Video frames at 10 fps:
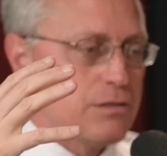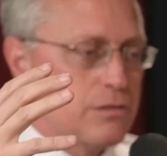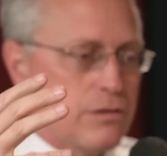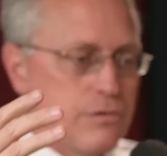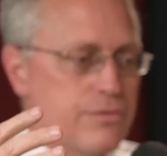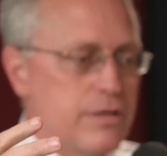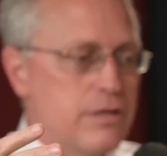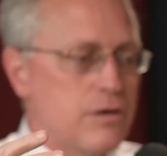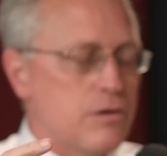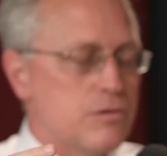little
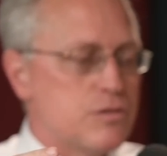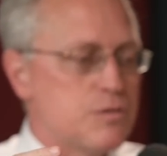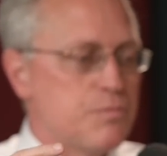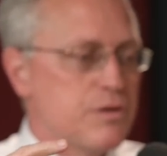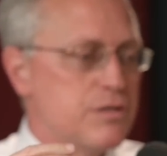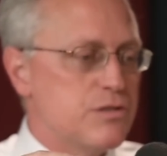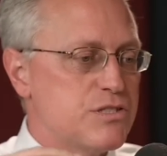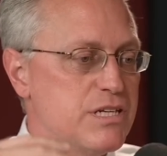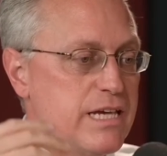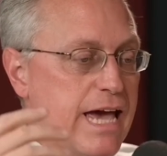videos
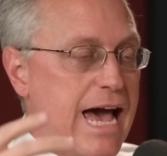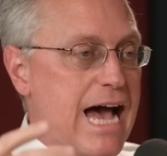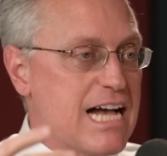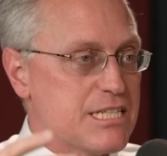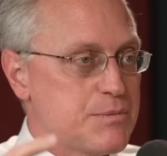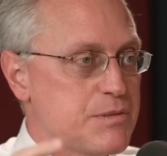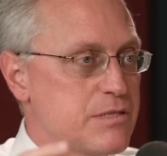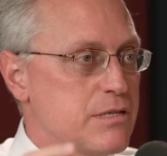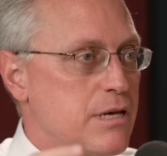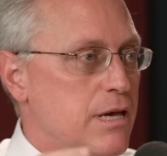produce
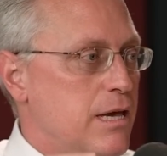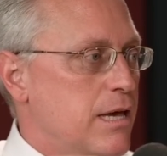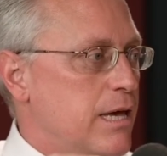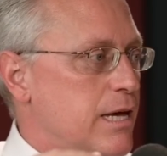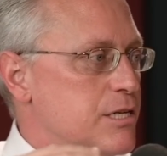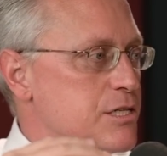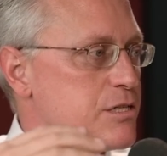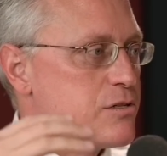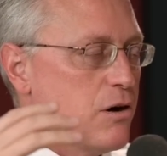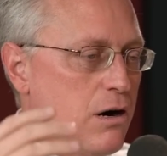gasps and
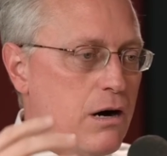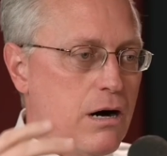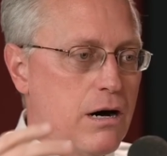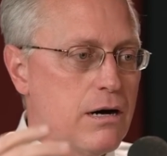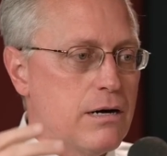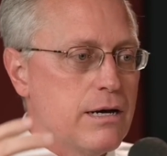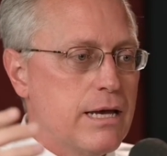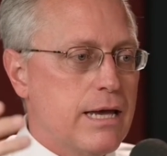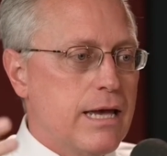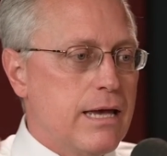just awe
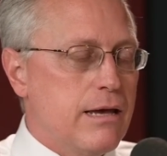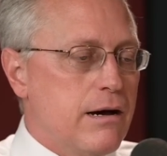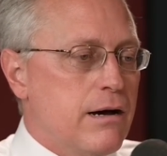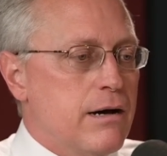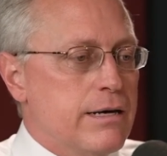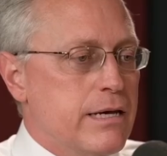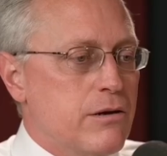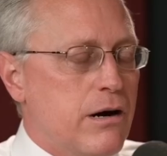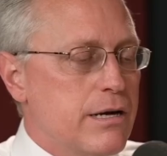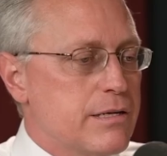in
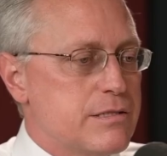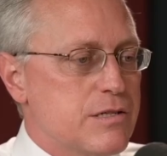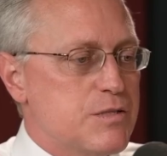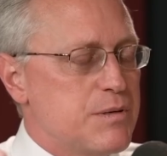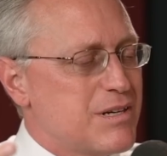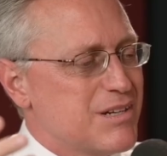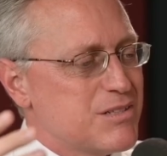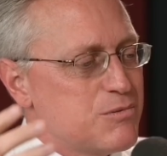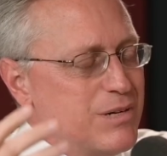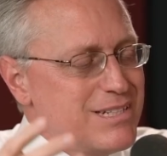audiences,
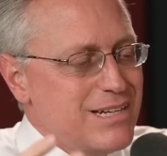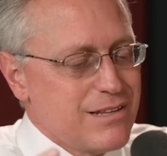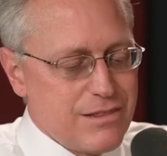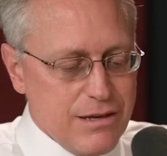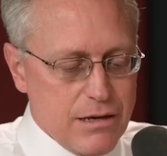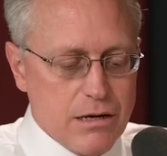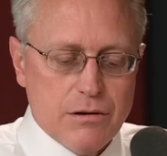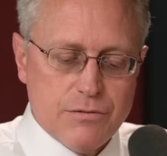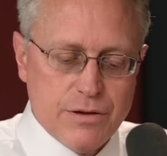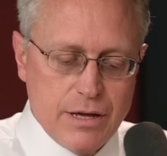because we tend to think
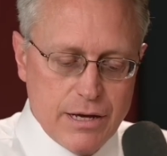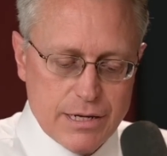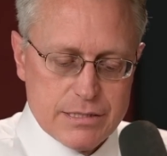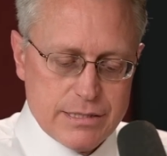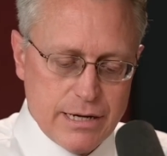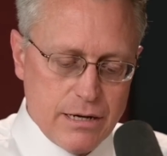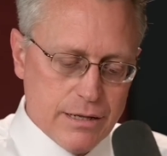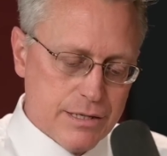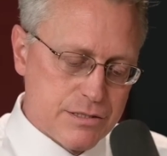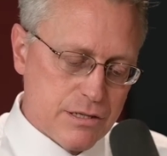of a cell
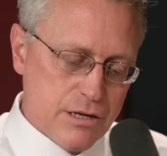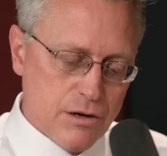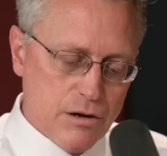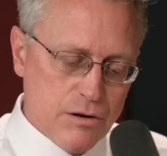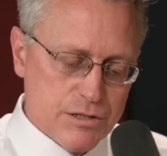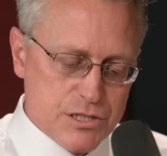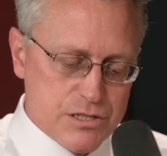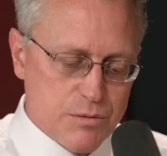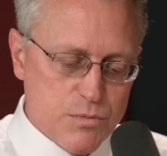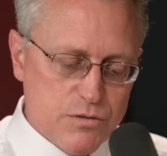as, you know, oh, it's
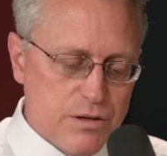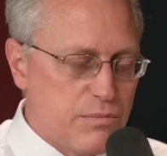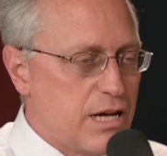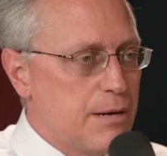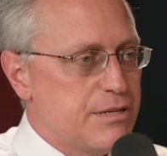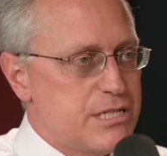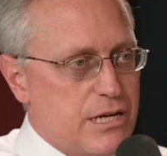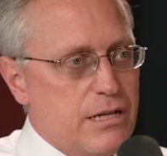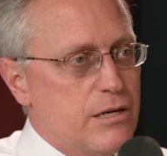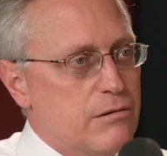just a moving blob of
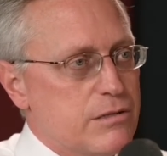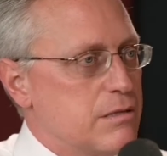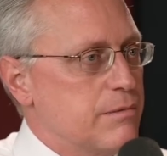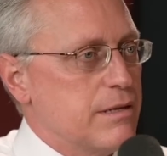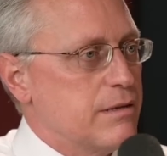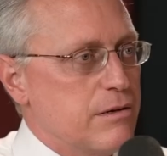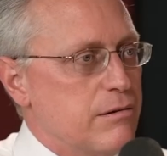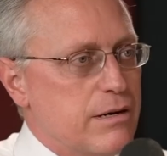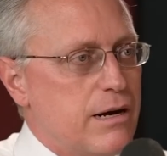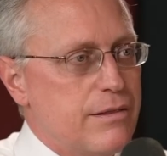jello or something that's
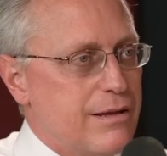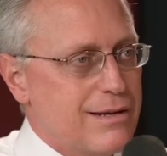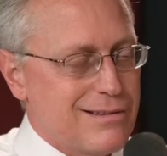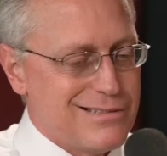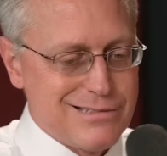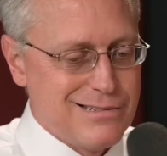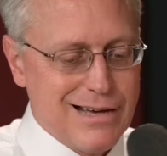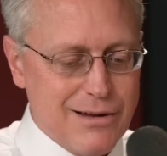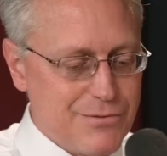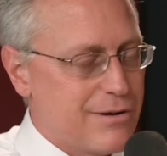going on like this,
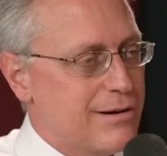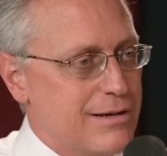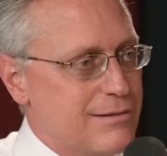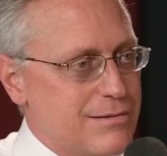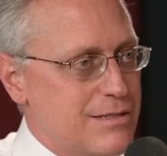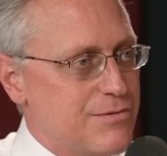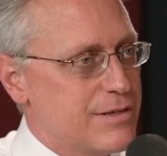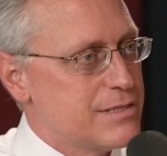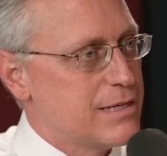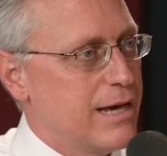not very
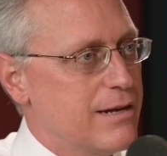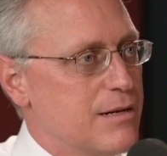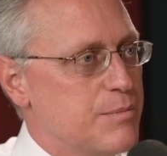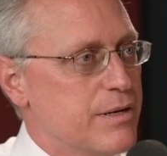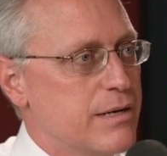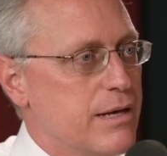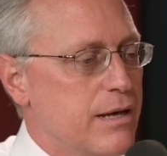sophisticated. But